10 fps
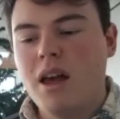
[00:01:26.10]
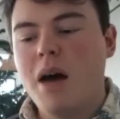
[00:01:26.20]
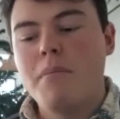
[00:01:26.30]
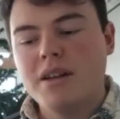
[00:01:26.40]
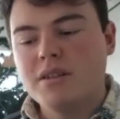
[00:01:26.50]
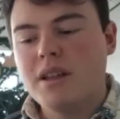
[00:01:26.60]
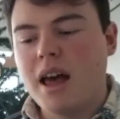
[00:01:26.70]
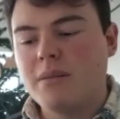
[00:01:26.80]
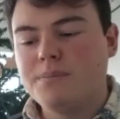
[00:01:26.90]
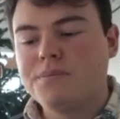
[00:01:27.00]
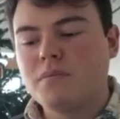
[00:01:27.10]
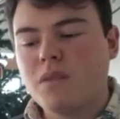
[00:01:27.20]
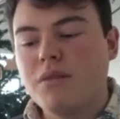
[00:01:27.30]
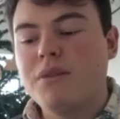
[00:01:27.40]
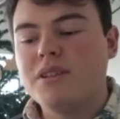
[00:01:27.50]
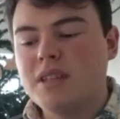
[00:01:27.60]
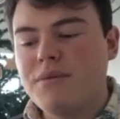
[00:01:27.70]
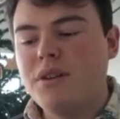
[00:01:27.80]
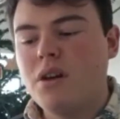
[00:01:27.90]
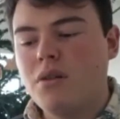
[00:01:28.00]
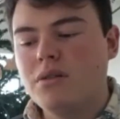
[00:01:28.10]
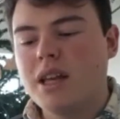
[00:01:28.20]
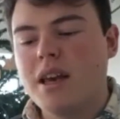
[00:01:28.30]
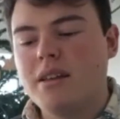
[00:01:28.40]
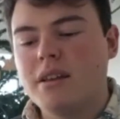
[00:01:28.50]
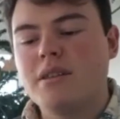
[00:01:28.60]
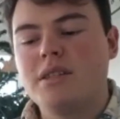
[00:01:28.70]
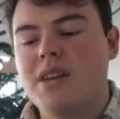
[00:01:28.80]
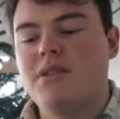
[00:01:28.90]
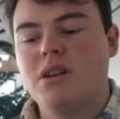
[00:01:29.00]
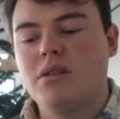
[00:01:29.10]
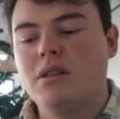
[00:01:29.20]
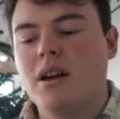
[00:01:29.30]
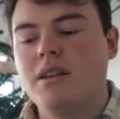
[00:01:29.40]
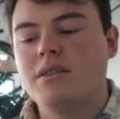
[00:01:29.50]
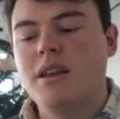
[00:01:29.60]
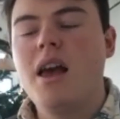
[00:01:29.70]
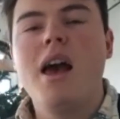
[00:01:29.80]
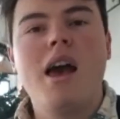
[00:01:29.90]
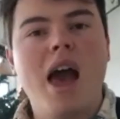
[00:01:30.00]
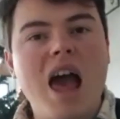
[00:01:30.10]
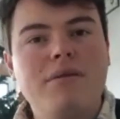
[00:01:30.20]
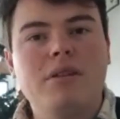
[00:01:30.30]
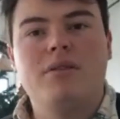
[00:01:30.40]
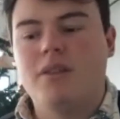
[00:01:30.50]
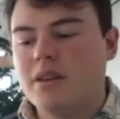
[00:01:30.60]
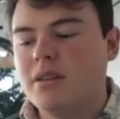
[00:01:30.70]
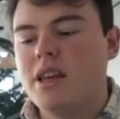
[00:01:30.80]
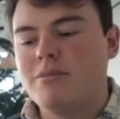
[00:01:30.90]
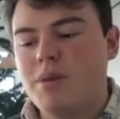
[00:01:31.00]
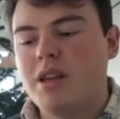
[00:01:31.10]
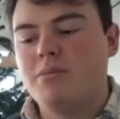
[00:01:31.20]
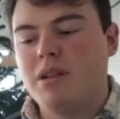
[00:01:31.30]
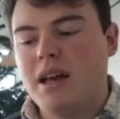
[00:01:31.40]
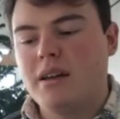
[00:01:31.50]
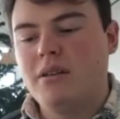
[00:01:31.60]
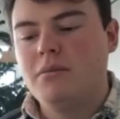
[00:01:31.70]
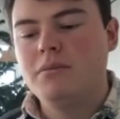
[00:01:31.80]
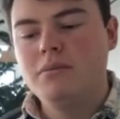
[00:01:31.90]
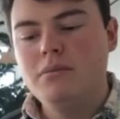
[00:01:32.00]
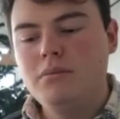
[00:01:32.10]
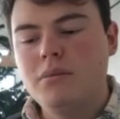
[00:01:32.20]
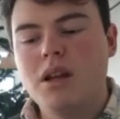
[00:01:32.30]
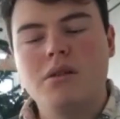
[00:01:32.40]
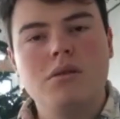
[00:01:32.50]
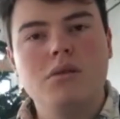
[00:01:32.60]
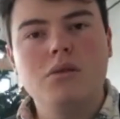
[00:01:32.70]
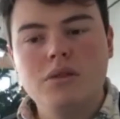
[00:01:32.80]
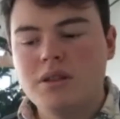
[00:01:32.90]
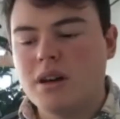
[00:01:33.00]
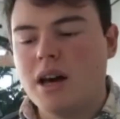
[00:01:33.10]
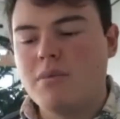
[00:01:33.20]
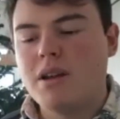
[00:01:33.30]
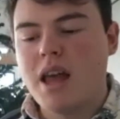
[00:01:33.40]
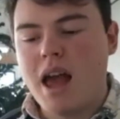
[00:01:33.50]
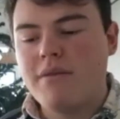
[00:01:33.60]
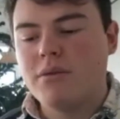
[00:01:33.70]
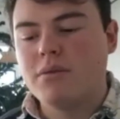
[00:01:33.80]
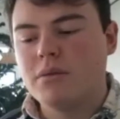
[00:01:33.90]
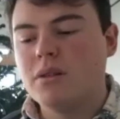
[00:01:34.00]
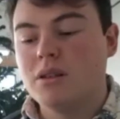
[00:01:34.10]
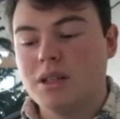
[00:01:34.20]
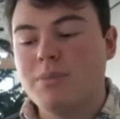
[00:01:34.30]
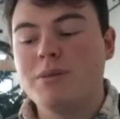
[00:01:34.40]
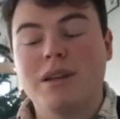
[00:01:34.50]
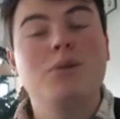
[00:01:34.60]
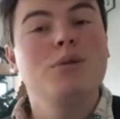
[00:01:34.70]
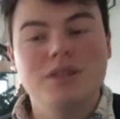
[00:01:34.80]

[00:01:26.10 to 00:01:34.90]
Imagine that. For 7 whole days and 7 whole nights, everything is pitch black. And all the time, and everyone